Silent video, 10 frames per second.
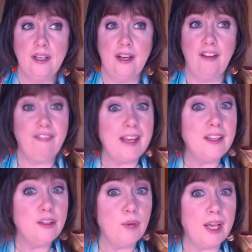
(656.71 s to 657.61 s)
I'll
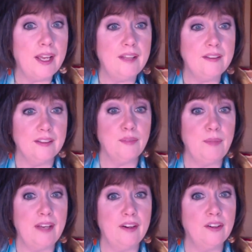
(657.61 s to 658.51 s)
find a way, doesn't
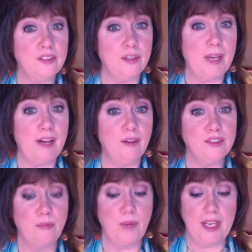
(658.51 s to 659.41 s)
matter, somehow,
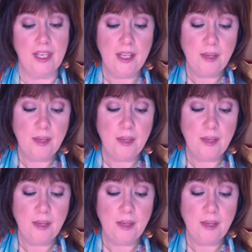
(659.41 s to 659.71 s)
some way.